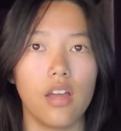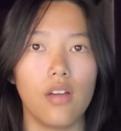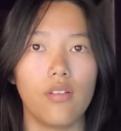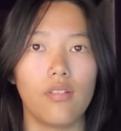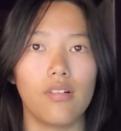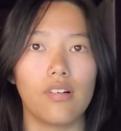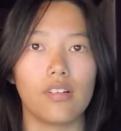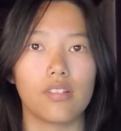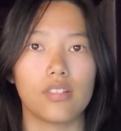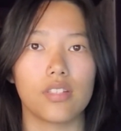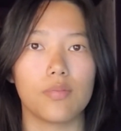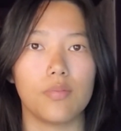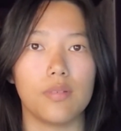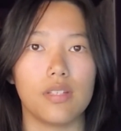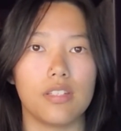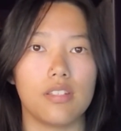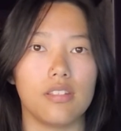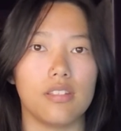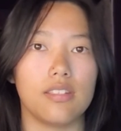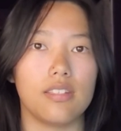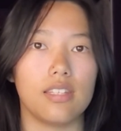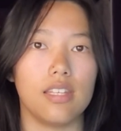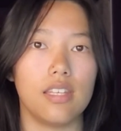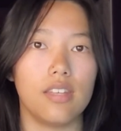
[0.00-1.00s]
while
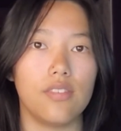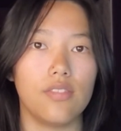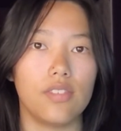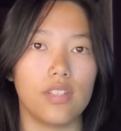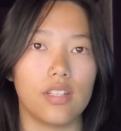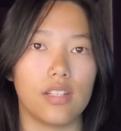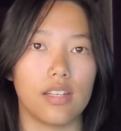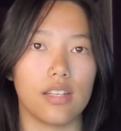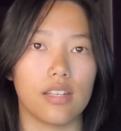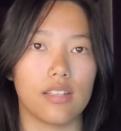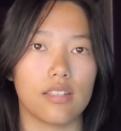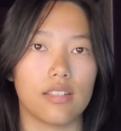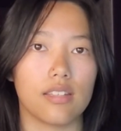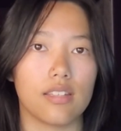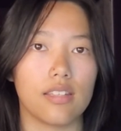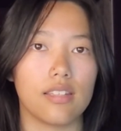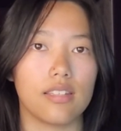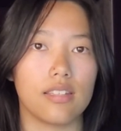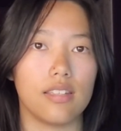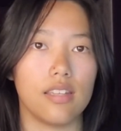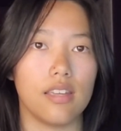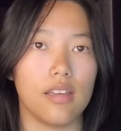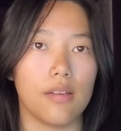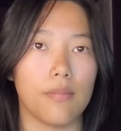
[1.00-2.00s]
species evenness
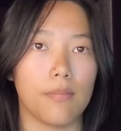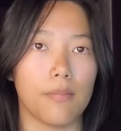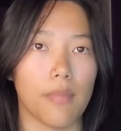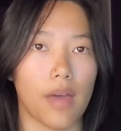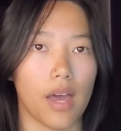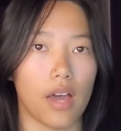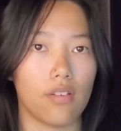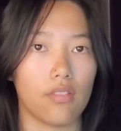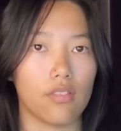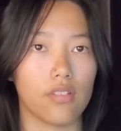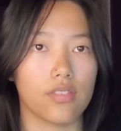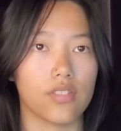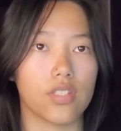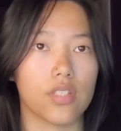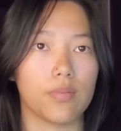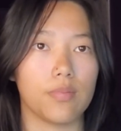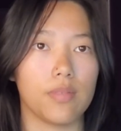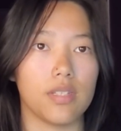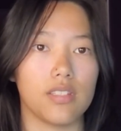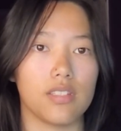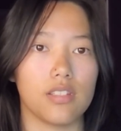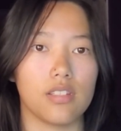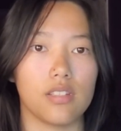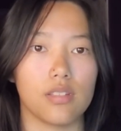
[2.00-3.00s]
is the amount of
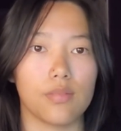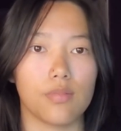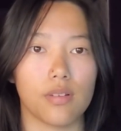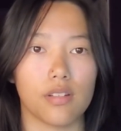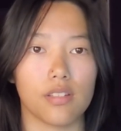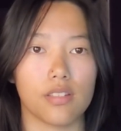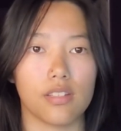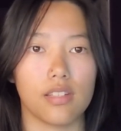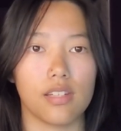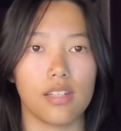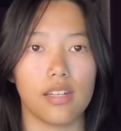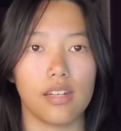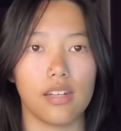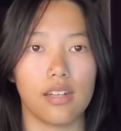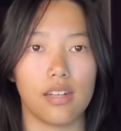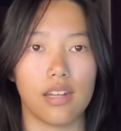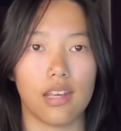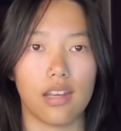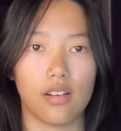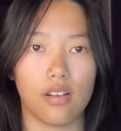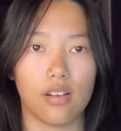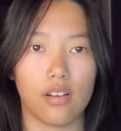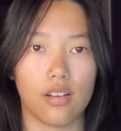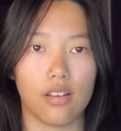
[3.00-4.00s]
species present in an
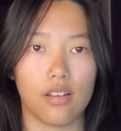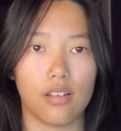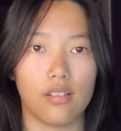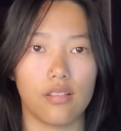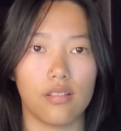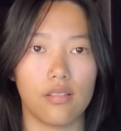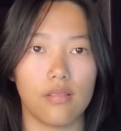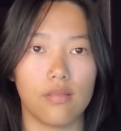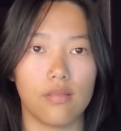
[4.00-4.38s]
area.